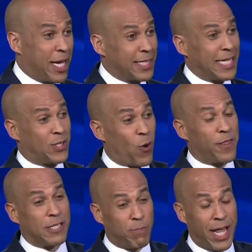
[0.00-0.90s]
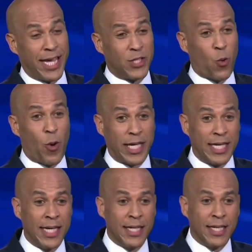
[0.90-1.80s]
because I saw this play in
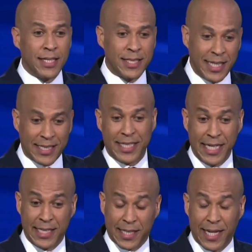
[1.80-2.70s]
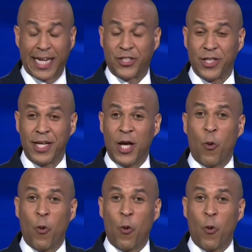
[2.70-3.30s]
2016's election.